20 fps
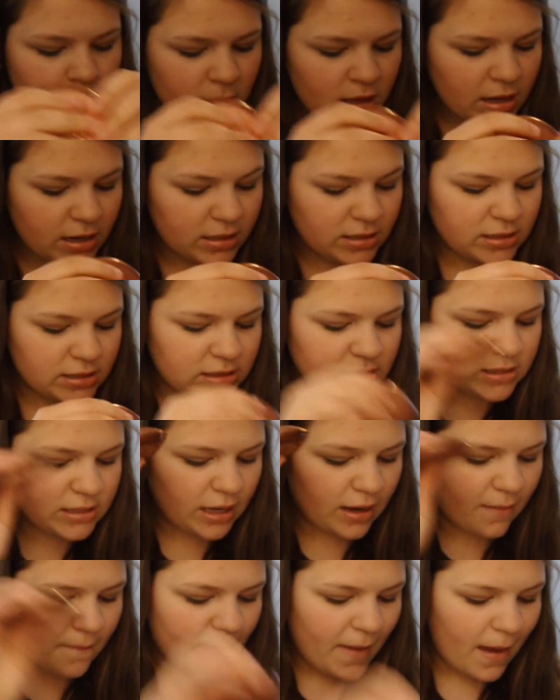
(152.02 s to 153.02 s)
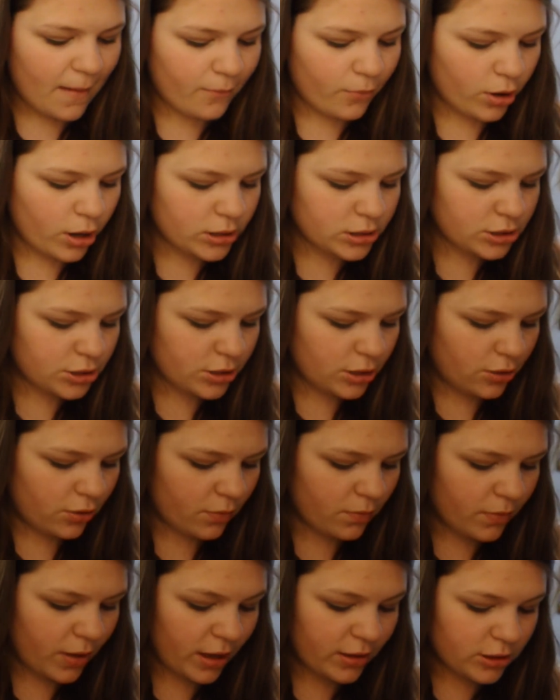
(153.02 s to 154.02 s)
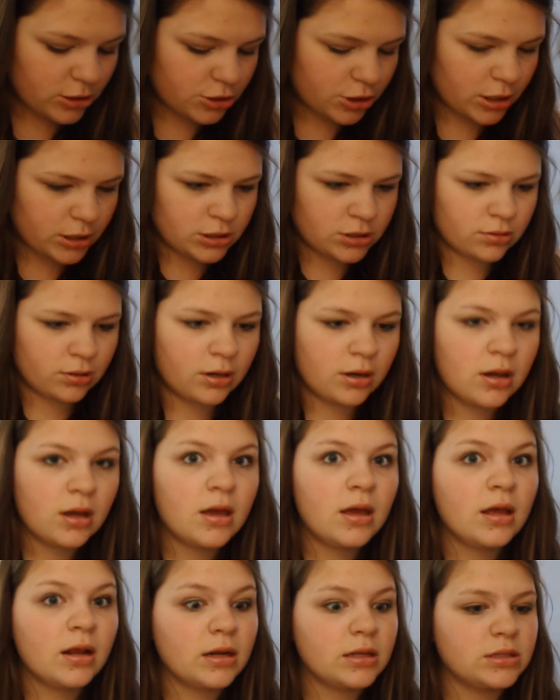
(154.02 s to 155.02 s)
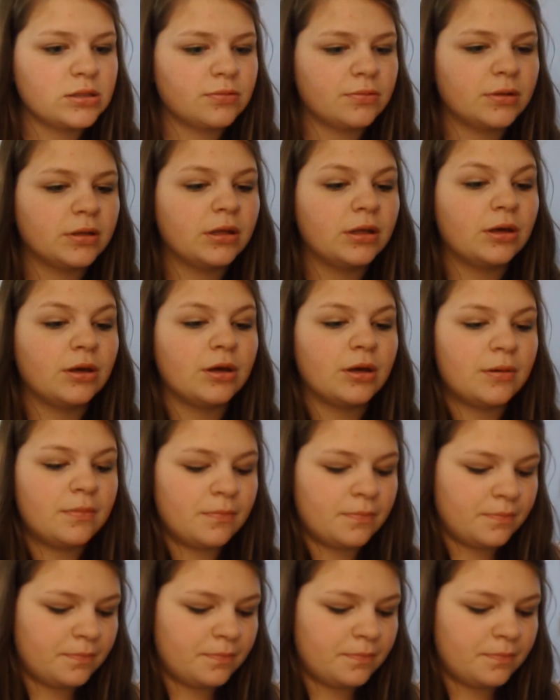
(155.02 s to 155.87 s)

And this is like a matte bronzer that you can buy at the drugstore. It's really good.